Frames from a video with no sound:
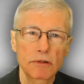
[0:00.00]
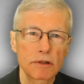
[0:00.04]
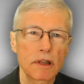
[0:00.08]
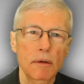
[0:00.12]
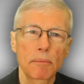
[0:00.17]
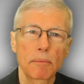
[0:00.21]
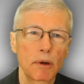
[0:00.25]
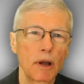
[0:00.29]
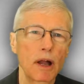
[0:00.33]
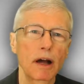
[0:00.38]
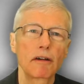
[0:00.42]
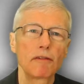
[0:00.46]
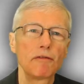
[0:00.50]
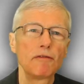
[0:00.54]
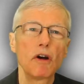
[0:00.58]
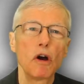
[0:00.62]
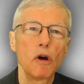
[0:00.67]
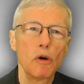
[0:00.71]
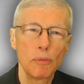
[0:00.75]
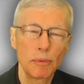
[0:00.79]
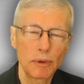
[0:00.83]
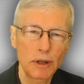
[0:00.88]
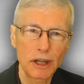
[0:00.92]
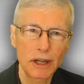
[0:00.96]
with a plug
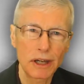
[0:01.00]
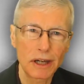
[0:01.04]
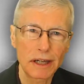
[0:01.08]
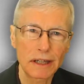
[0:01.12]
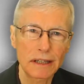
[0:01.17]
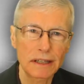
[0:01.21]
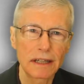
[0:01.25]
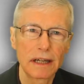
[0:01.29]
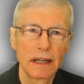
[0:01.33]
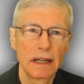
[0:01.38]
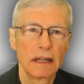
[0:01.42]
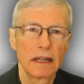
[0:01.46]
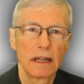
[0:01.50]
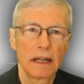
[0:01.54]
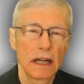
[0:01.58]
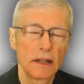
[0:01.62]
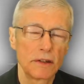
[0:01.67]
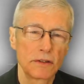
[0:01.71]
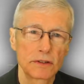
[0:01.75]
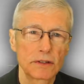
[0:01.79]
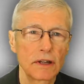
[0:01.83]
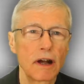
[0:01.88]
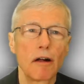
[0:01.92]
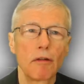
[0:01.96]
foam kit
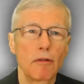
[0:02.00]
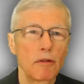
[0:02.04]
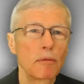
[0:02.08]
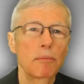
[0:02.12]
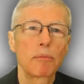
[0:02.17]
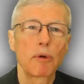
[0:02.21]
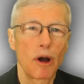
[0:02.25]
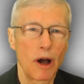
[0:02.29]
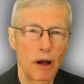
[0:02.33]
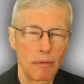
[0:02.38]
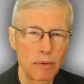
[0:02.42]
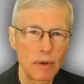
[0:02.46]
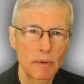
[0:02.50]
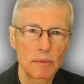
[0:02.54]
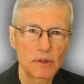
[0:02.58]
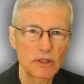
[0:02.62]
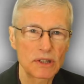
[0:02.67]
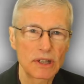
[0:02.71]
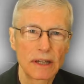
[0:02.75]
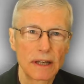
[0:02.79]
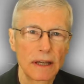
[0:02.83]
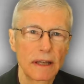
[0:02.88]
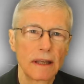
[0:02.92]
and solve the problems.